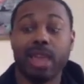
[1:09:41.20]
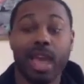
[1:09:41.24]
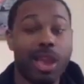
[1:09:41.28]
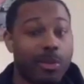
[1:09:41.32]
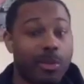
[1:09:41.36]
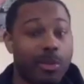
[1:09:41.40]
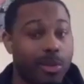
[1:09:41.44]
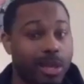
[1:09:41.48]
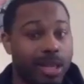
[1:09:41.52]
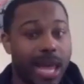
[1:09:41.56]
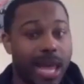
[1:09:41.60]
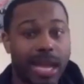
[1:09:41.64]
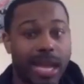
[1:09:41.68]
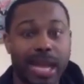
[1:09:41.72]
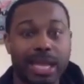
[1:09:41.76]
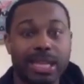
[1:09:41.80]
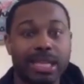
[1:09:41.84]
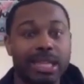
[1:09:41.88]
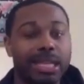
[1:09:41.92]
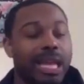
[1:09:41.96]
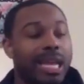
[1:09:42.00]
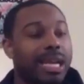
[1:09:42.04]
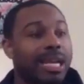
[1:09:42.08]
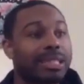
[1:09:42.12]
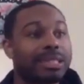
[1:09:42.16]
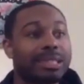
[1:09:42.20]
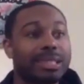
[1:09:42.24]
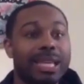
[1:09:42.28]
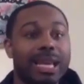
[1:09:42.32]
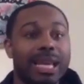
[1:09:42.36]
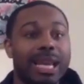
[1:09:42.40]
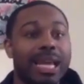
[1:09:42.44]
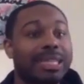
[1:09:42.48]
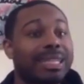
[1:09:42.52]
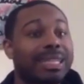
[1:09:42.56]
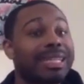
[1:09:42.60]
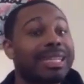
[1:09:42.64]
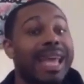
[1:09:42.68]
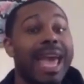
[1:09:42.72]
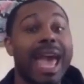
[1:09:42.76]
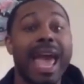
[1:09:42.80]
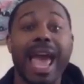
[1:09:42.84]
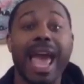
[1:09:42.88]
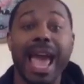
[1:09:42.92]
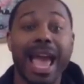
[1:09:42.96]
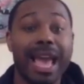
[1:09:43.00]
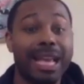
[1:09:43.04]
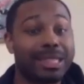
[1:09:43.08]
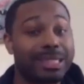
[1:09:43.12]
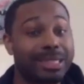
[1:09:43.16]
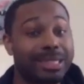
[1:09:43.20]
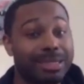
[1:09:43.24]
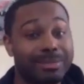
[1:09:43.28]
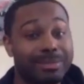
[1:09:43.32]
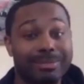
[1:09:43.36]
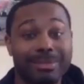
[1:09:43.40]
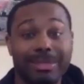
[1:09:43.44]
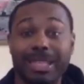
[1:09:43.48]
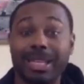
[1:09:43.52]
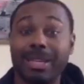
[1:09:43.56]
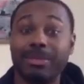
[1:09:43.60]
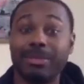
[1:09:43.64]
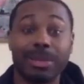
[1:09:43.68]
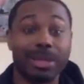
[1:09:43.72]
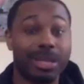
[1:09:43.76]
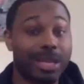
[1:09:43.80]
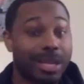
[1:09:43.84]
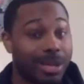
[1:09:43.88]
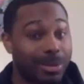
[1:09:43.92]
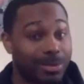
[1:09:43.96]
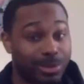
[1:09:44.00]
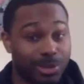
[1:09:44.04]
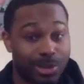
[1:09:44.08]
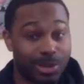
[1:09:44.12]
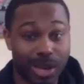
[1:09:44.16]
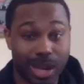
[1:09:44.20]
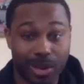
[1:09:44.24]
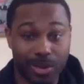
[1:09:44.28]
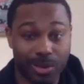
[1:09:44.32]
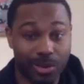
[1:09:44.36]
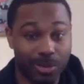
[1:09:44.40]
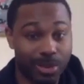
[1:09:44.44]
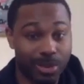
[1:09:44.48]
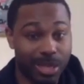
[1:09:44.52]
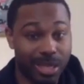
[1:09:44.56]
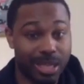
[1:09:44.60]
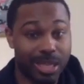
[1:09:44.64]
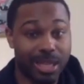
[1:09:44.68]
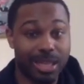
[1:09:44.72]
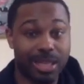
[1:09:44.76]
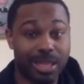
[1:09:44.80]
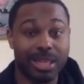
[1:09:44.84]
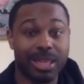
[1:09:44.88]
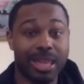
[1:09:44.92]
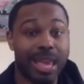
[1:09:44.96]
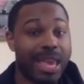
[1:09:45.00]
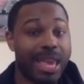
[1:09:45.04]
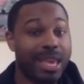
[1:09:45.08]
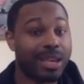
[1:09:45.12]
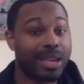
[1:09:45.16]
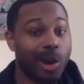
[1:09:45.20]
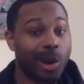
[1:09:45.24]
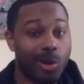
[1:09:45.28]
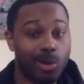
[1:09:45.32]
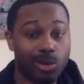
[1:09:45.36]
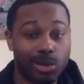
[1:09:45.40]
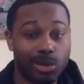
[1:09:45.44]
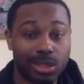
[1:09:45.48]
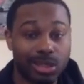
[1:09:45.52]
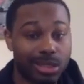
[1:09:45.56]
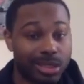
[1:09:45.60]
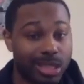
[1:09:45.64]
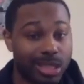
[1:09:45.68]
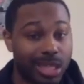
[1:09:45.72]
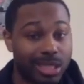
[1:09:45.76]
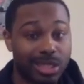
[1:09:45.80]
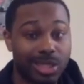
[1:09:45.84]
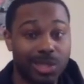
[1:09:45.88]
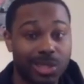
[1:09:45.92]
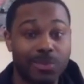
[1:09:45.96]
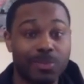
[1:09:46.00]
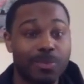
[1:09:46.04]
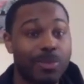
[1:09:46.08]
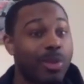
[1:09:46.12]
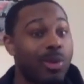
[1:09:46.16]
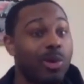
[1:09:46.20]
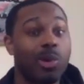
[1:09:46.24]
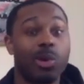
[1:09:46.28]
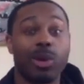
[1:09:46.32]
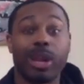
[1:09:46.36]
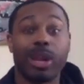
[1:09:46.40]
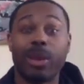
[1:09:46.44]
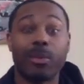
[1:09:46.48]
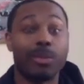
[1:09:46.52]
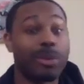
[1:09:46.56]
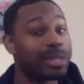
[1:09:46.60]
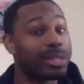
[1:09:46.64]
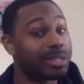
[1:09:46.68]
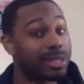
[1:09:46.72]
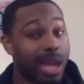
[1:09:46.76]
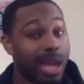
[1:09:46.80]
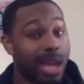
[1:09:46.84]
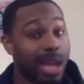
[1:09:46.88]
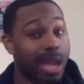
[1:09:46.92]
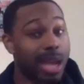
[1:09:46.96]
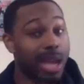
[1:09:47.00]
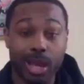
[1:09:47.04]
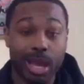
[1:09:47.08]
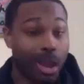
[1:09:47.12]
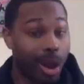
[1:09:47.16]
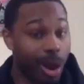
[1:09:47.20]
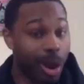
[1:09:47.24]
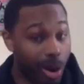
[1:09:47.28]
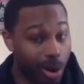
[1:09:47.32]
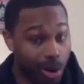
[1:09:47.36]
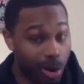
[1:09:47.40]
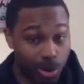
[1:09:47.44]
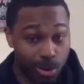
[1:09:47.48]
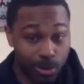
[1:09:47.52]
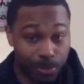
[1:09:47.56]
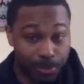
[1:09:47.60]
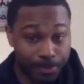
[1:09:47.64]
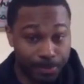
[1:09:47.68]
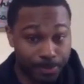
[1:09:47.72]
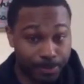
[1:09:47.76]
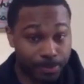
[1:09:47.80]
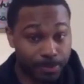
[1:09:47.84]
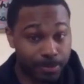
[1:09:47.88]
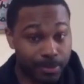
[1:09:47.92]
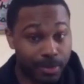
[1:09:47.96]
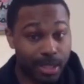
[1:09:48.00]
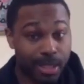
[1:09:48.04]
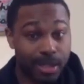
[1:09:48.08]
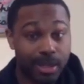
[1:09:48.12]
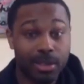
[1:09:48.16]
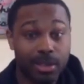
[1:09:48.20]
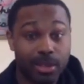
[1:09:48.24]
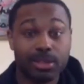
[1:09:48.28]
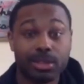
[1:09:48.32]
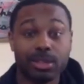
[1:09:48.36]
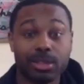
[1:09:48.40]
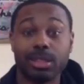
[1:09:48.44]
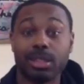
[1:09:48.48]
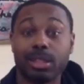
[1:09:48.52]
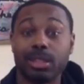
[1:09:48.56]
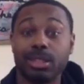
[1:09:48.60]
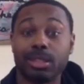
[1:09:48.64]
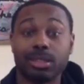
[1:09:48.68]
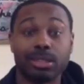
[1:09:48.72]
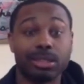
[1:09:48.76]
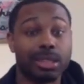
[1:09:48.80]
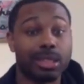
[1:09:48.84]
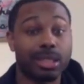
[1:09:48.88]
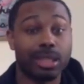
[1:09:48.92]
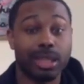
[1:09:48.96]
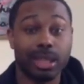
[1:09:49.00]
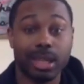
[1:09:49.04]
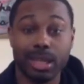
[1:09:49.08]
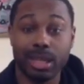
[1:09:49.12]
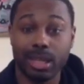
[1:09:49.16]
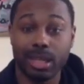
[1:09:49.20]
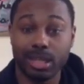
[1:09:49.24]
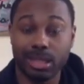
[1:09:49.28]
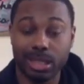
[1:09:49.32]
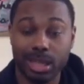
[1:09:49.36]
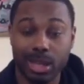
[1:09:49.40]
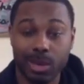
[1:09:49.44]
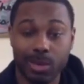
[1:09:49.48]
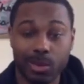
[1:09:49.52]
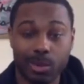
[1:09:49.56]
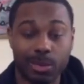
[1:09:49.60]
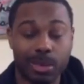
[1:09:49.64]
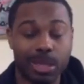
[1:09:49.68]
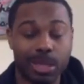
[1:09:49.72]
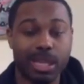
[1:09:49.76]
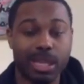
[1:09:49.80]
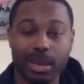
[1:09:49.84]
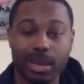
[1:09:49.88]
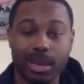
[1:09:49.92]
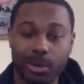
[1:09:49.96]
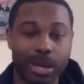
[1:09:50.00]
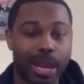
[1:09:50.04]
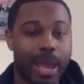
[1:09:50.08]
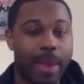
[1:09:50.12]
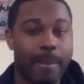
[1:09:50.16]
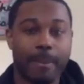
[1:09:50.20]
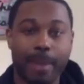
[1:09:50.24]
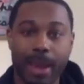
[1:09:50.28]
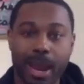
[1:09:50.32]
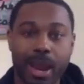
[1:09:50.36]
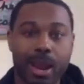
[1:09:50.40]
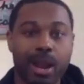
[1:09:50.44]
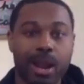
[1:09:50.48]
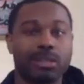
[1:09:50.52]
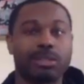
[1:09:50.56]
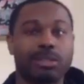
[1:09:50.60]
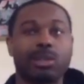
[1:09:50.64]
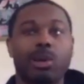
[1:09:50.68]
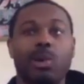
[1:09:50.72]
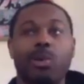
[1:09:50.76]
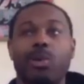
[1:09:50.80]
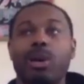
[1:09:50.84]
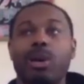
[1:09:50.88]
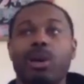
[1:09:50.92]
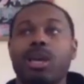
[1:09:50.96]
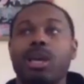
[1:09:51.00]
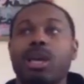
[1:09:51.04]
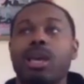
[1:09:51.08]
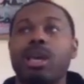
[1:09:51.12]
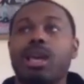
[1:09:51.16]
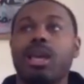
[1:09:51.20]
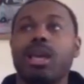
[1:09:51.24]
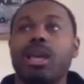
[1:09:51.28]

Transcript: they re- like I did, like I said, I didn't ask them to come train with me. Either they coaches right. them or they reached out on their own to, okay. to get in the gym with me, them or their parents. So